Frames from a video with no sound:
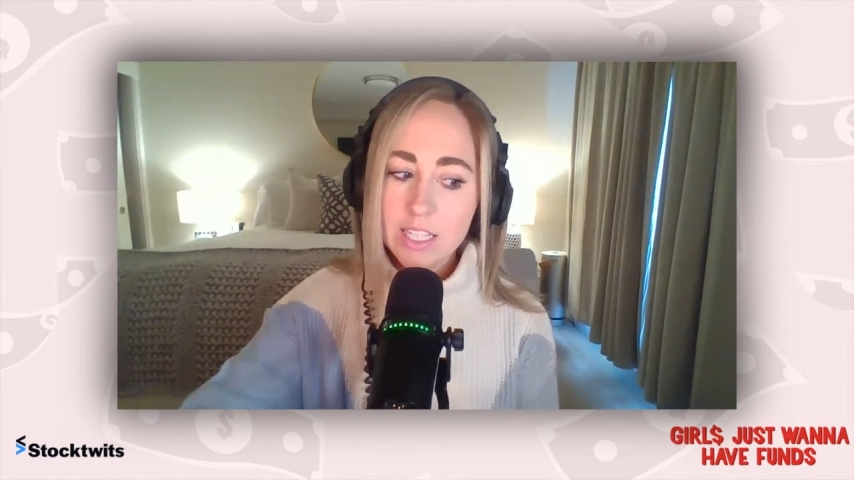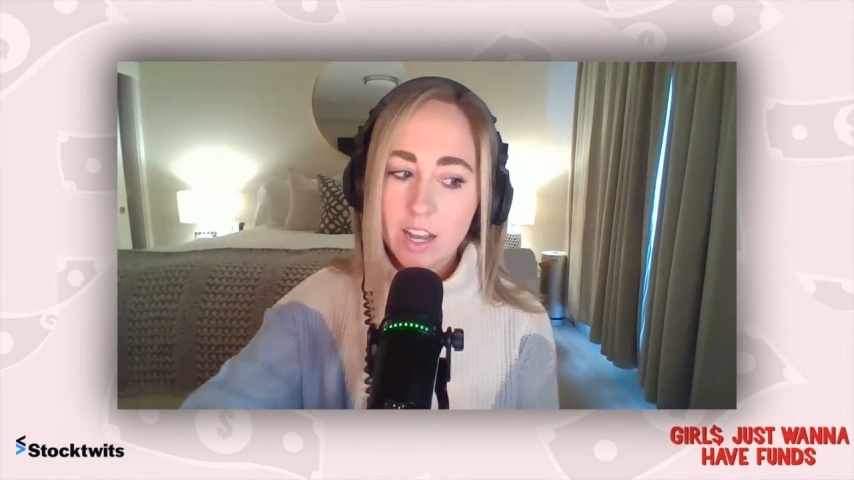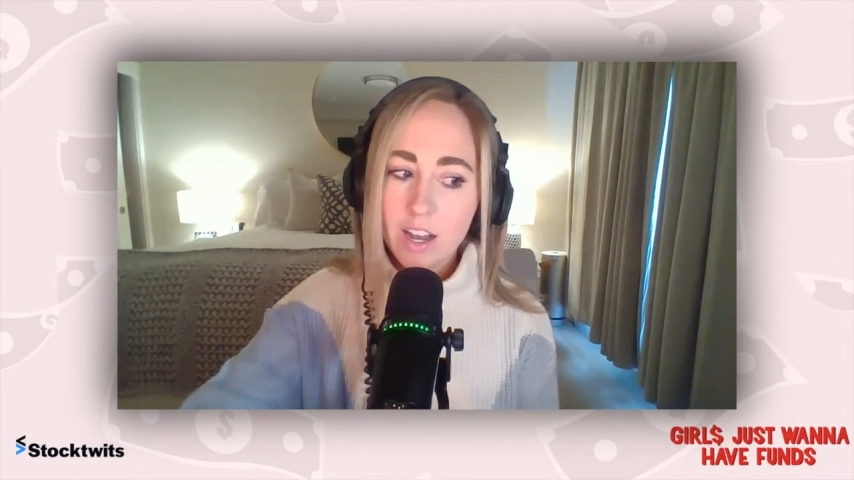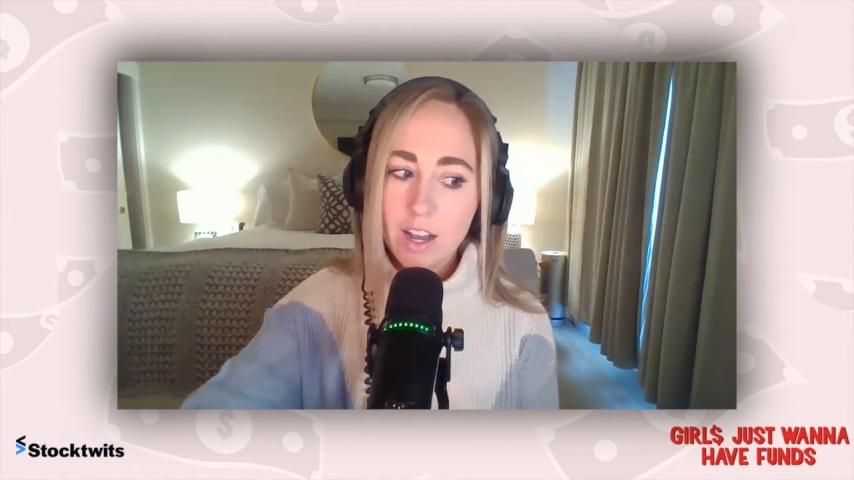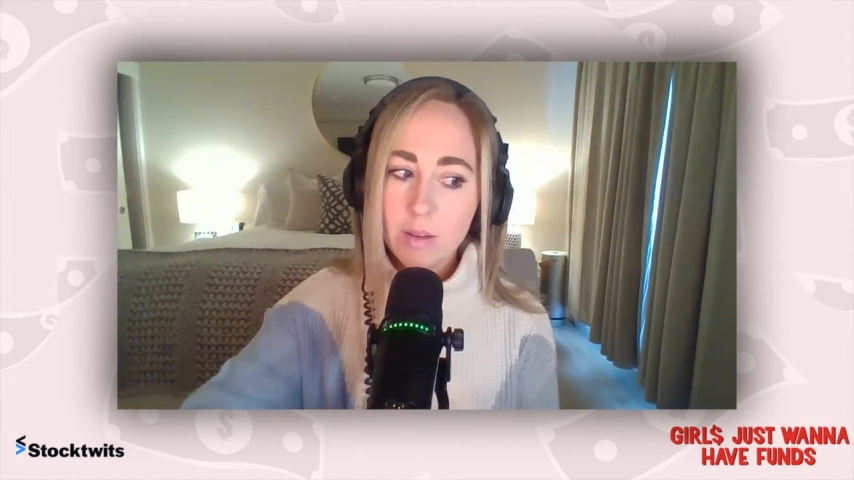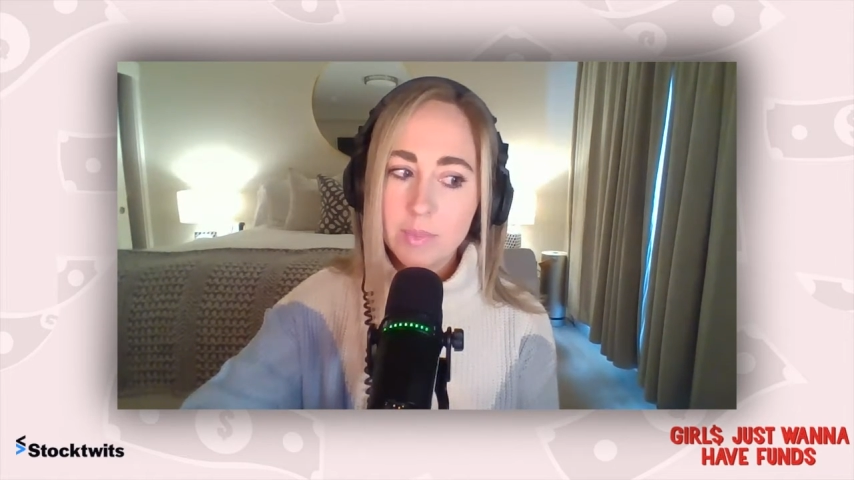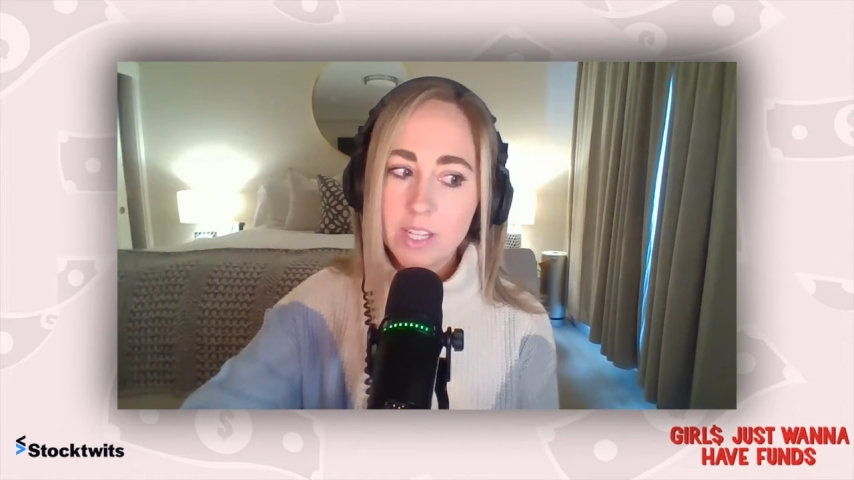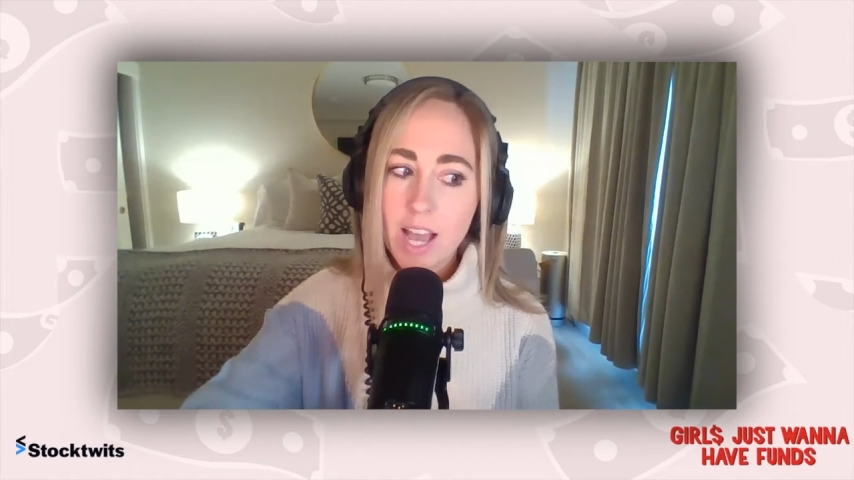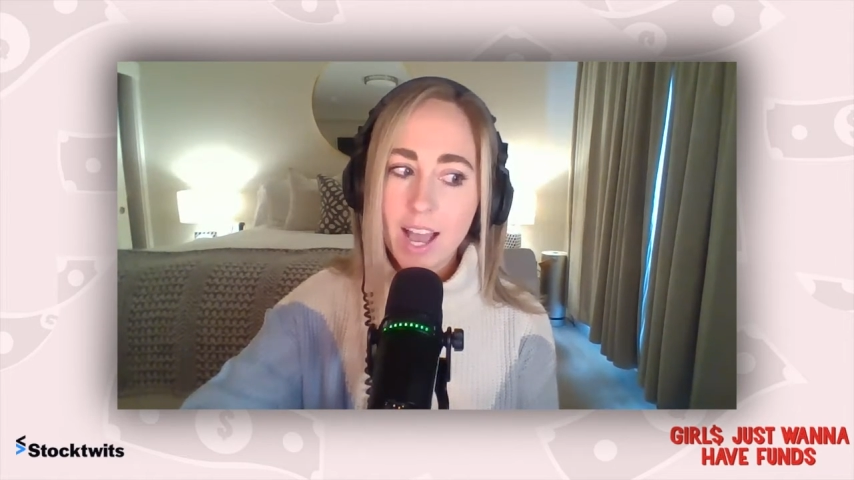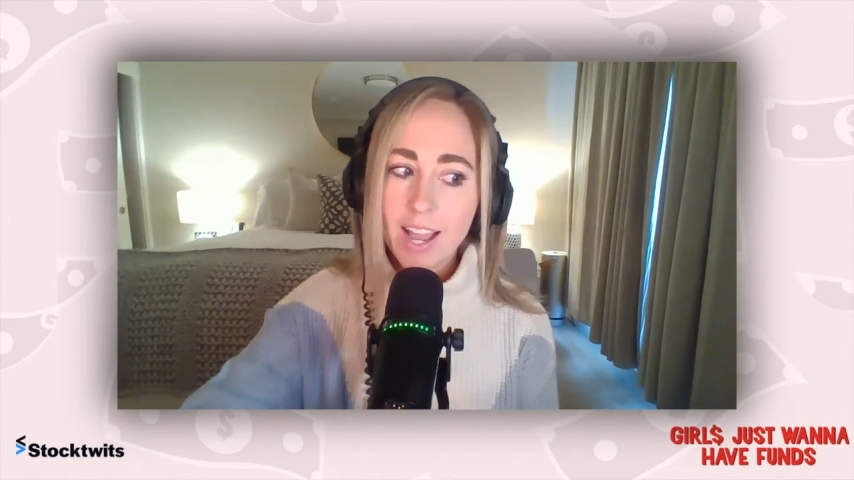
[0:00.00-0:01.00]

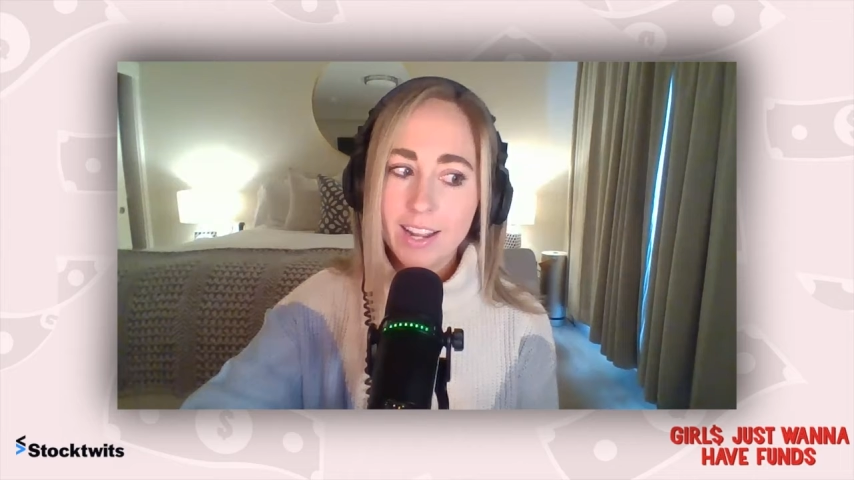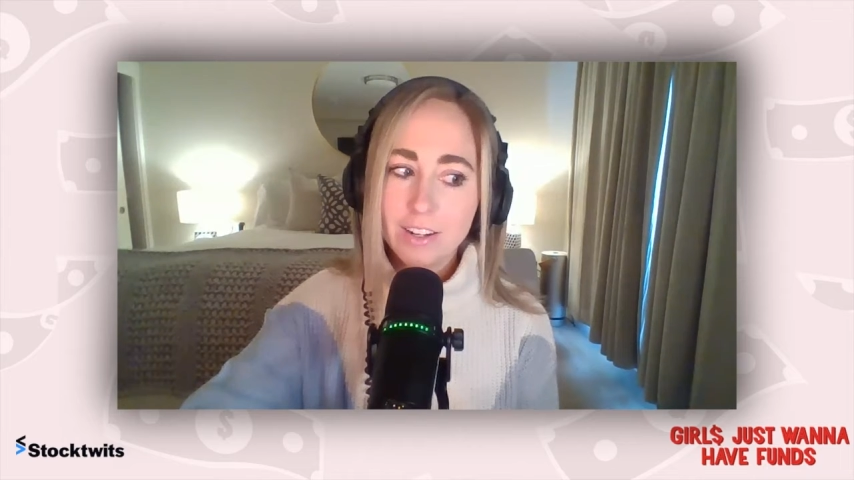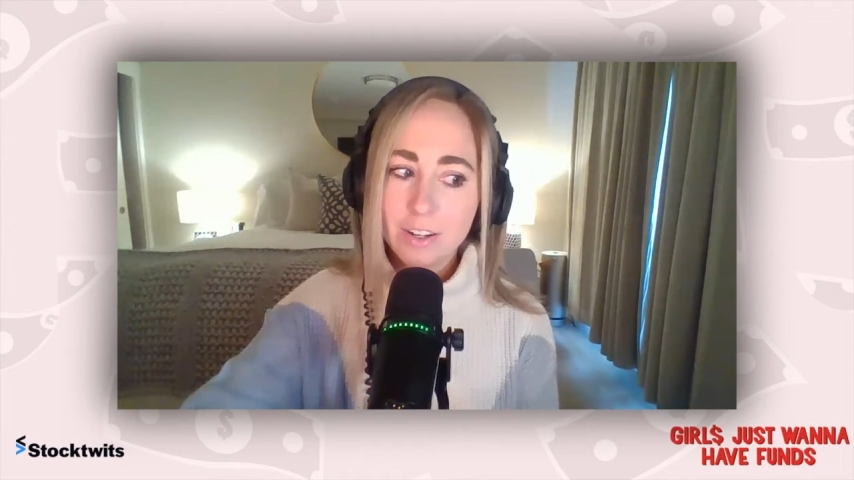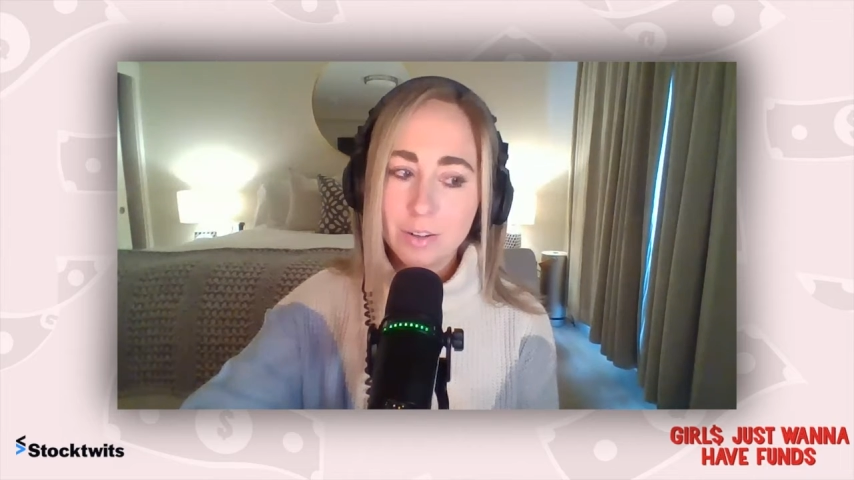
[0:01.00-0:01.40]
tied a